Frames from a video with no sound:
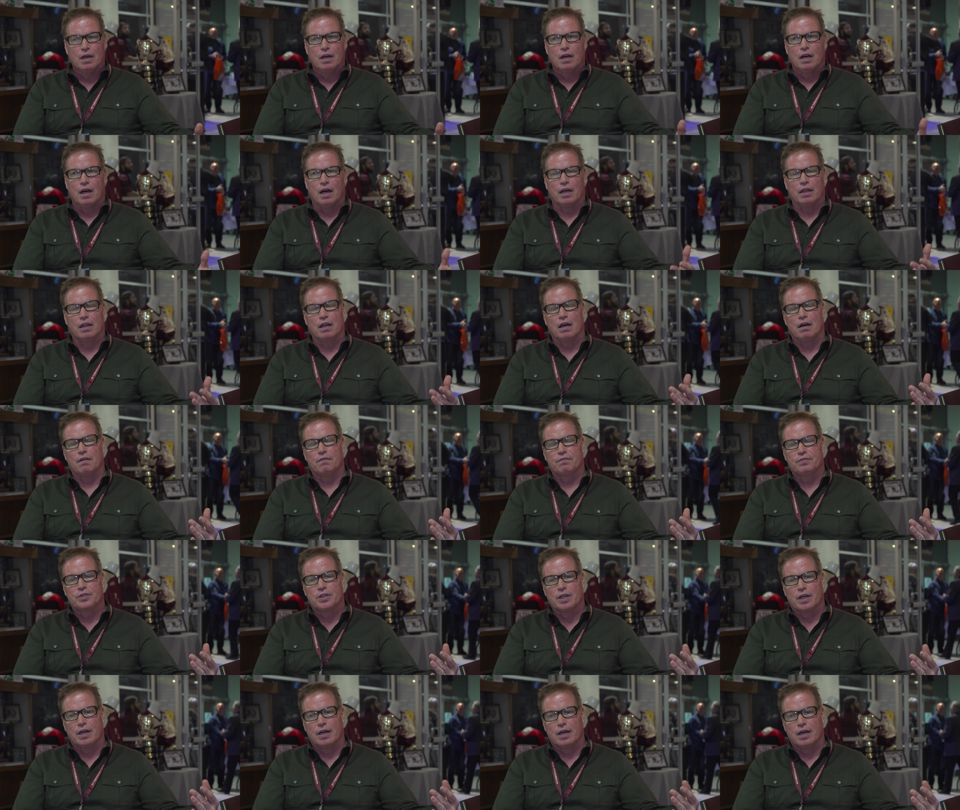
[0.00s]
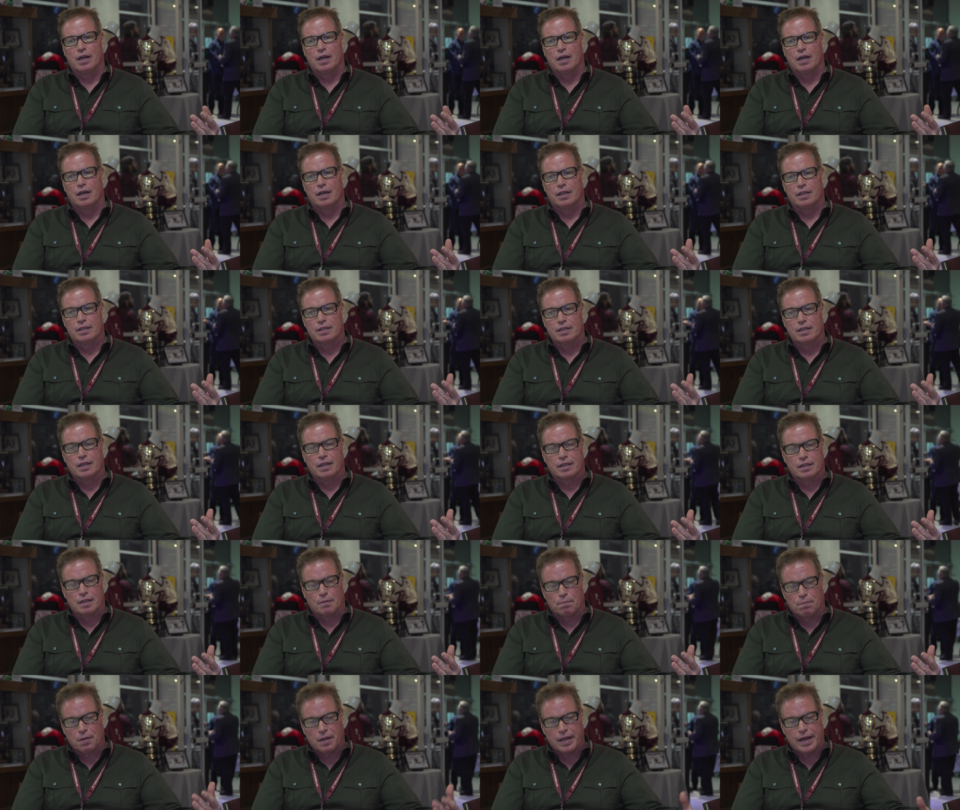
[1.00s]
I loved the
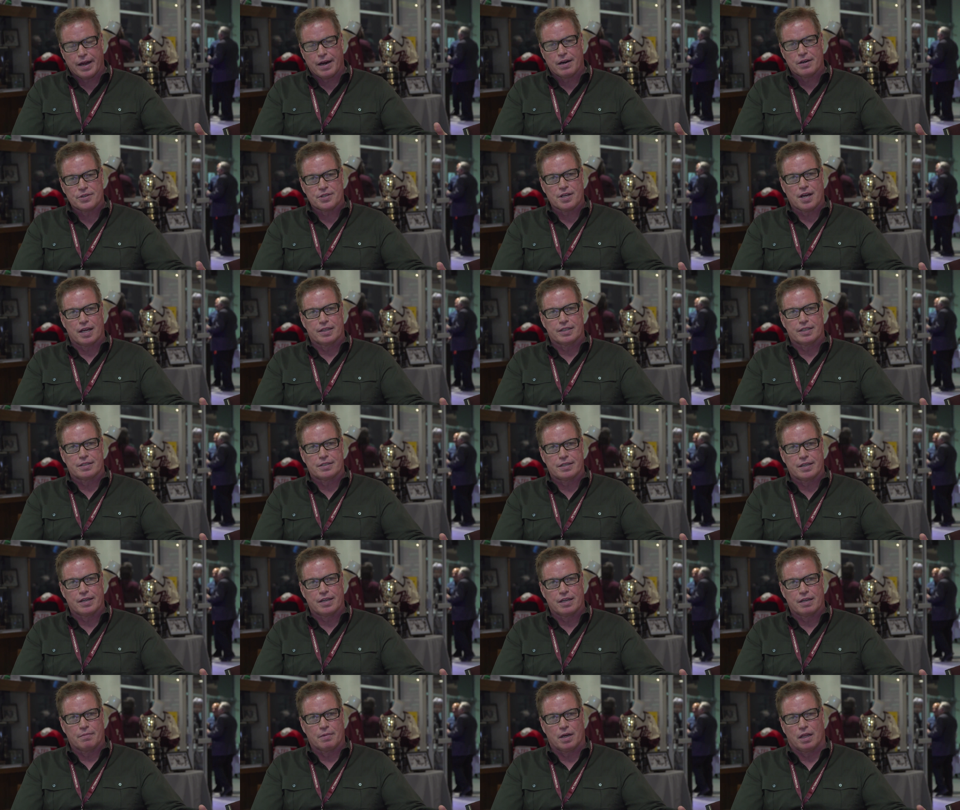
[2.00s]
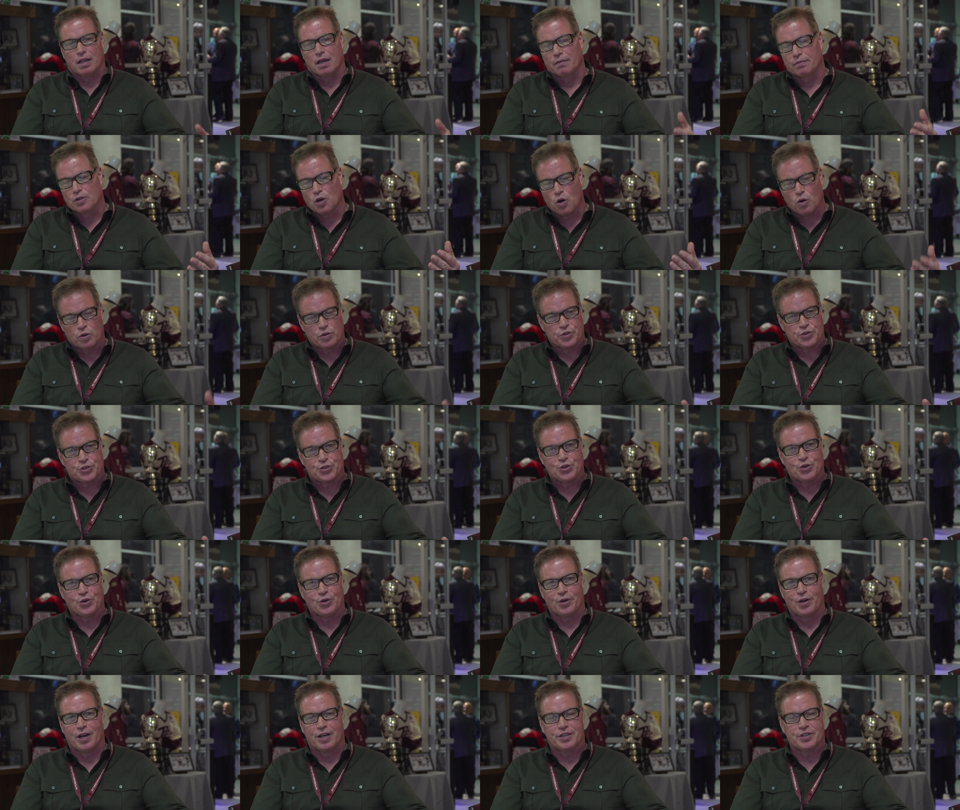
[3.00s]
players on the team. I loved going to school
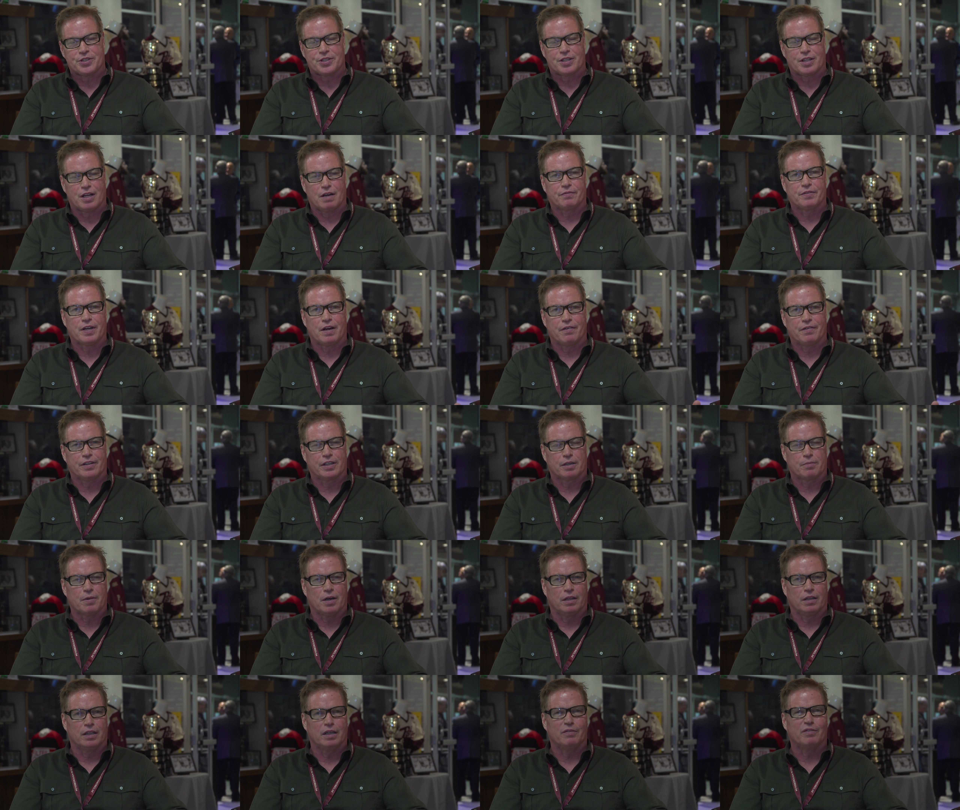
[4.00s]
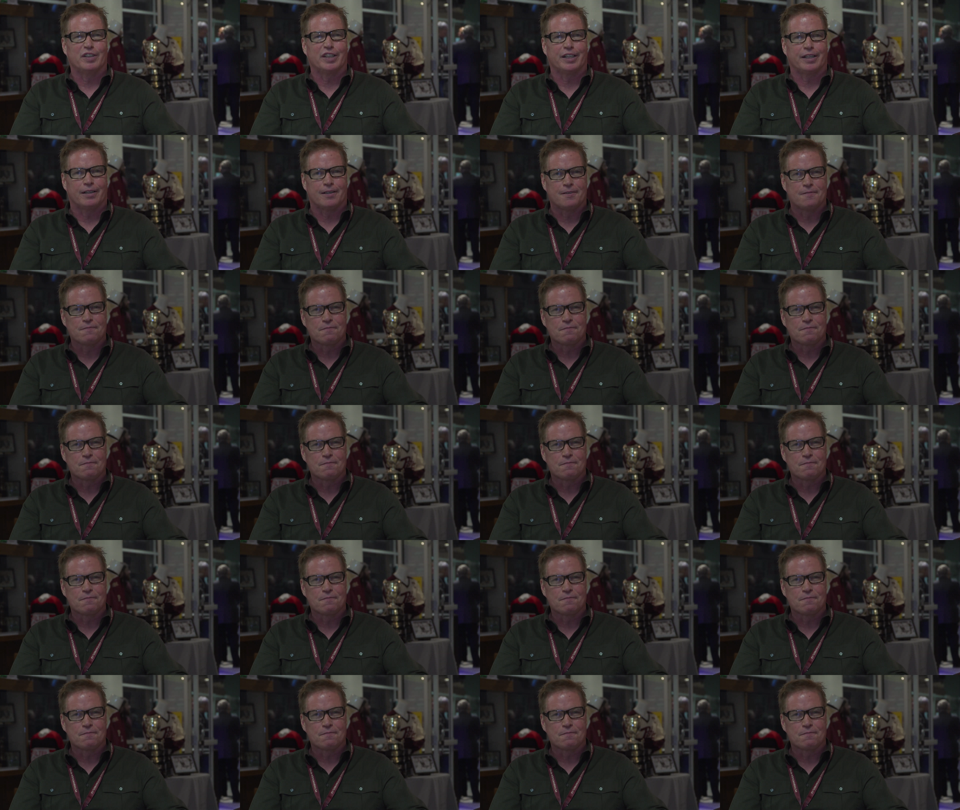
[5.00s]
here. I just loved everything about living here.